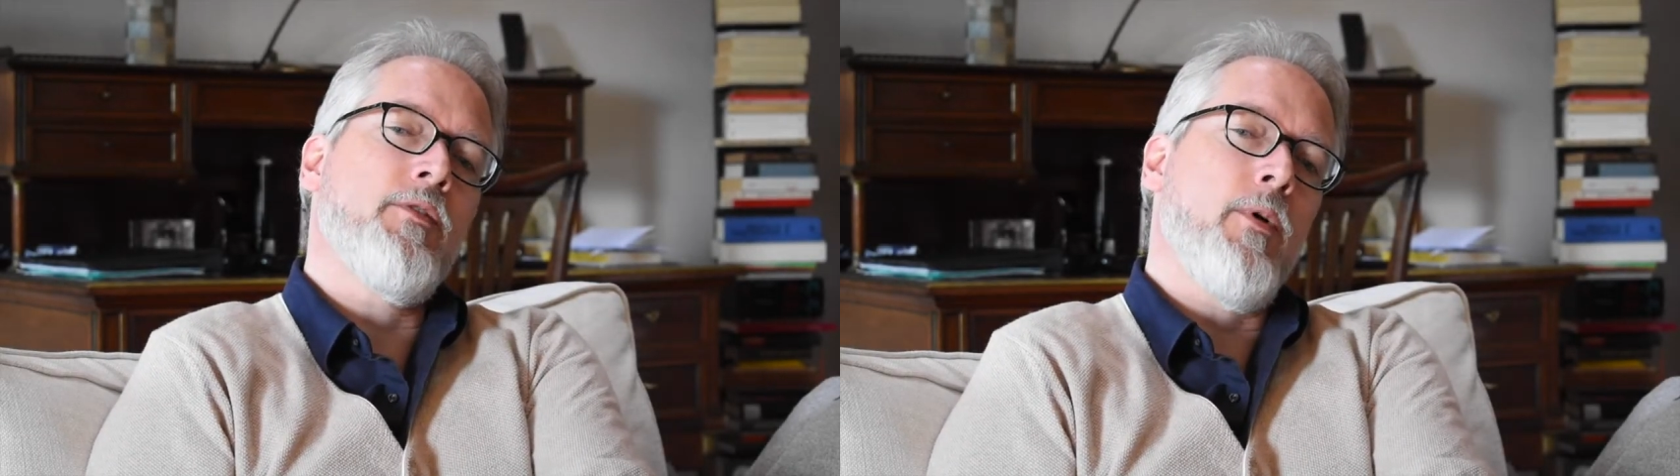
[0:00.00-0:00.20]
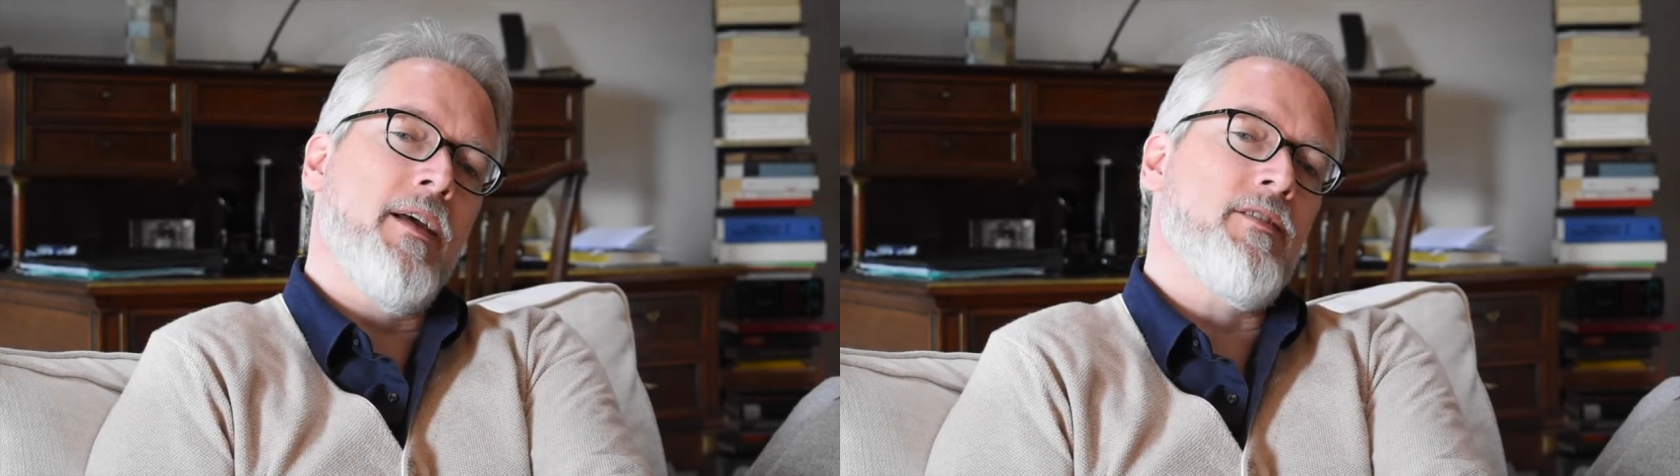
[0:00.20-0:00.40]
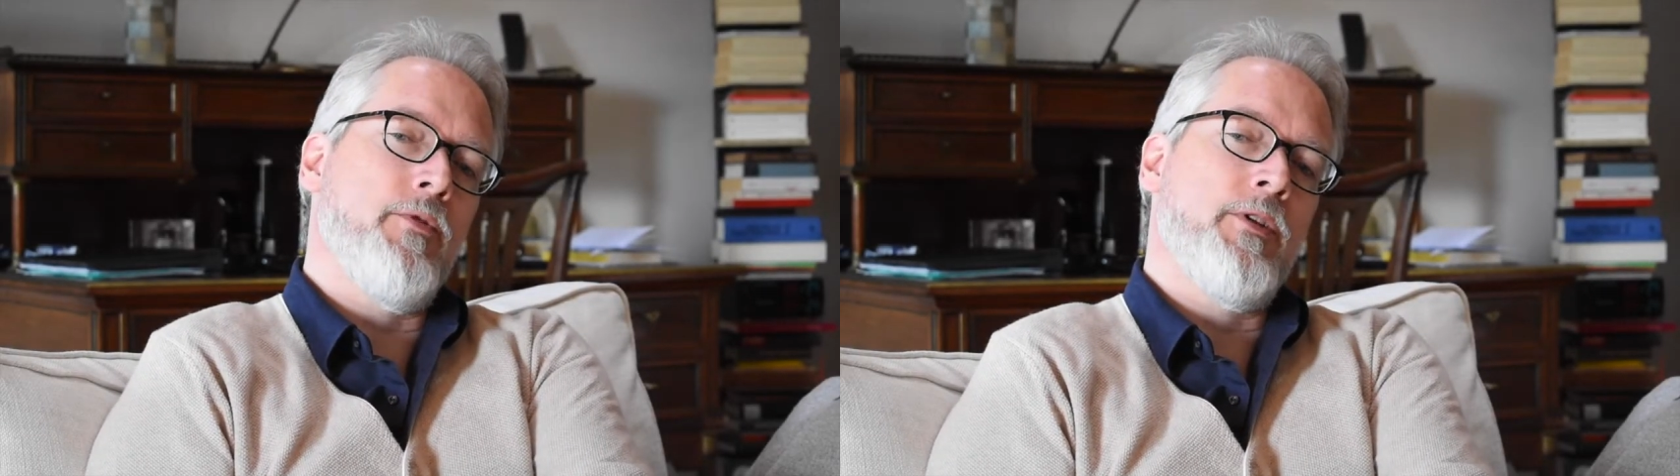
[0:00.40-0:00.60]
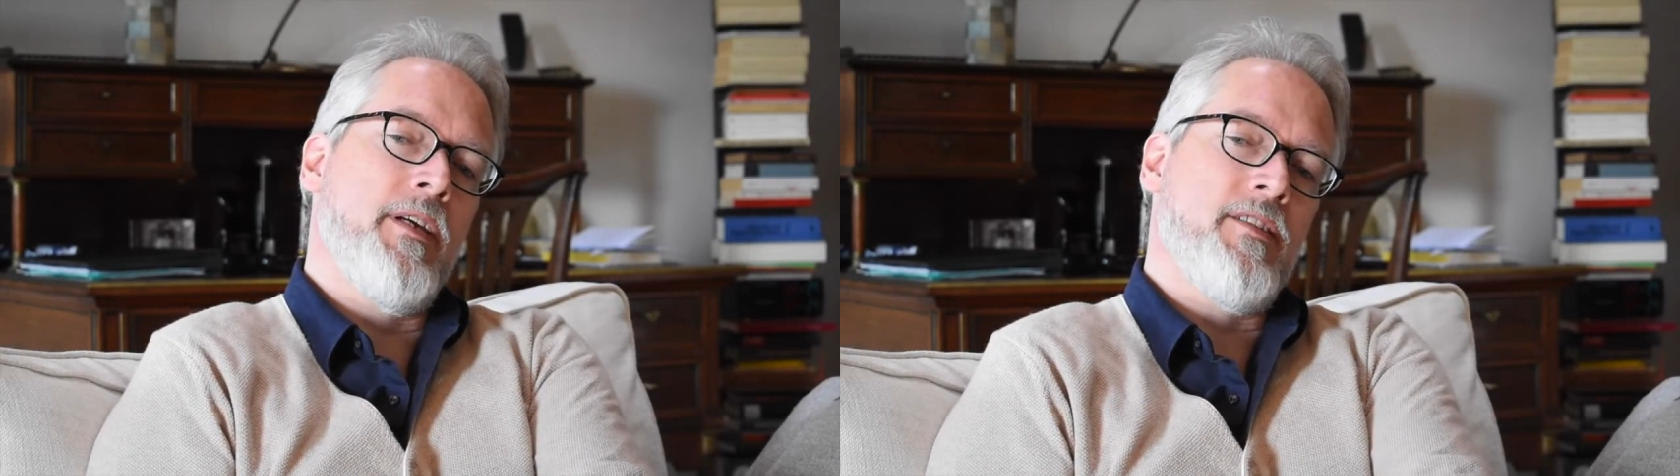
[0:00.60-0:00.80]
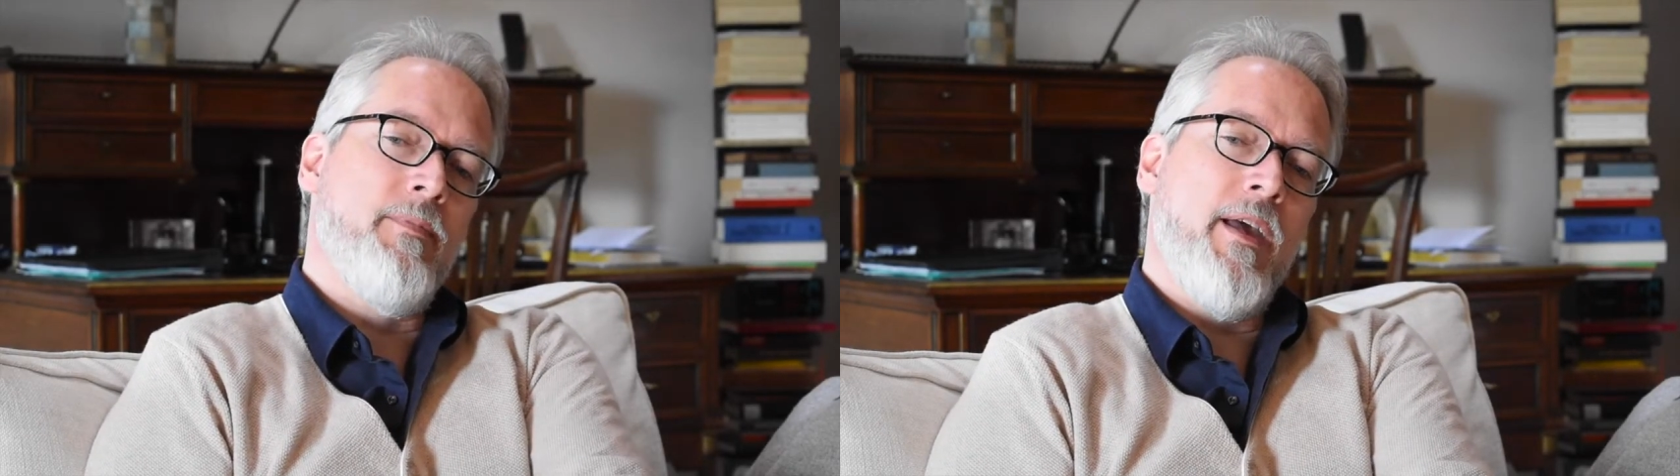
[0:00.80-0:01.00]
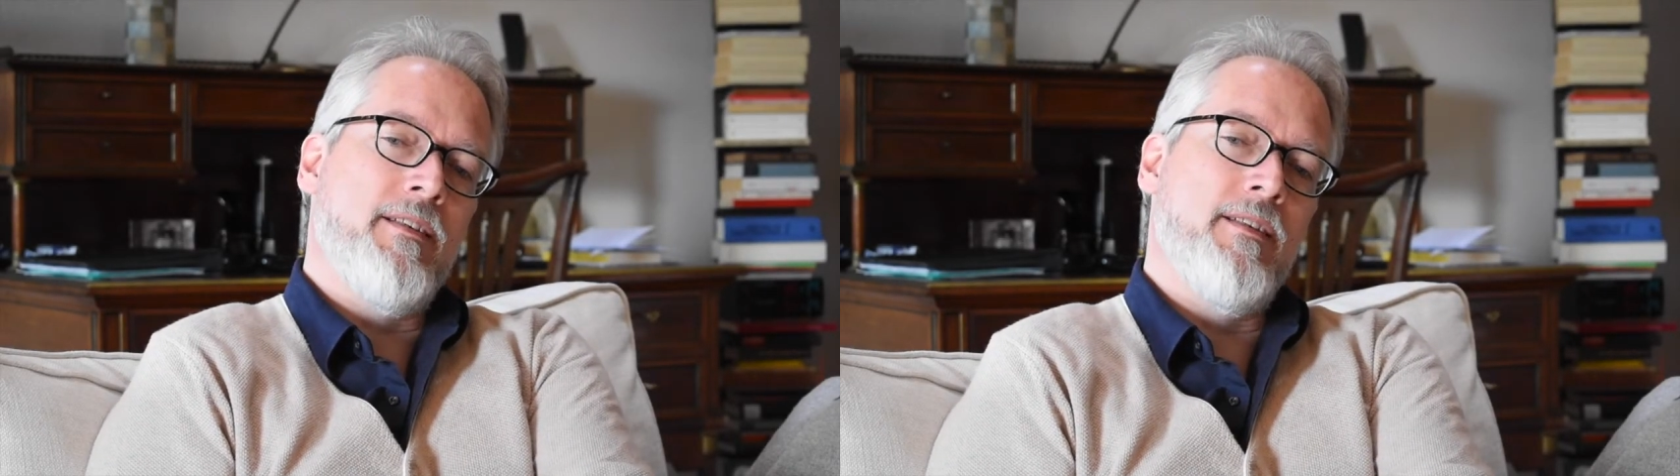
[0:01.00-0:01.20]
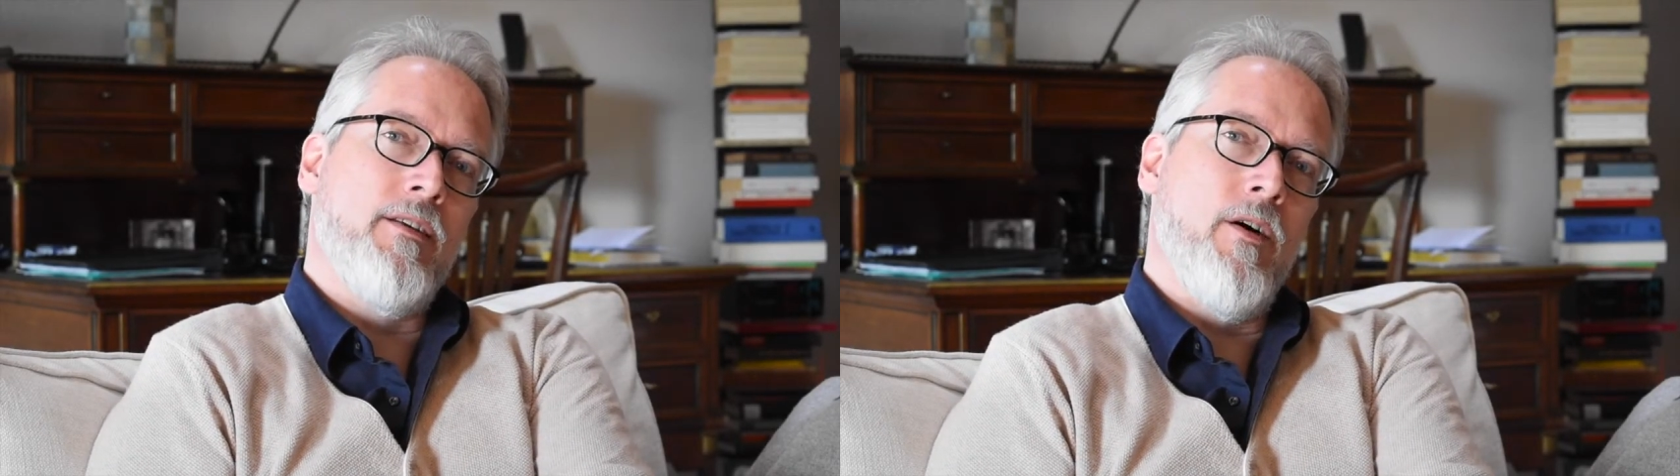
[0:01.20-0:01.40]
ways of what they expected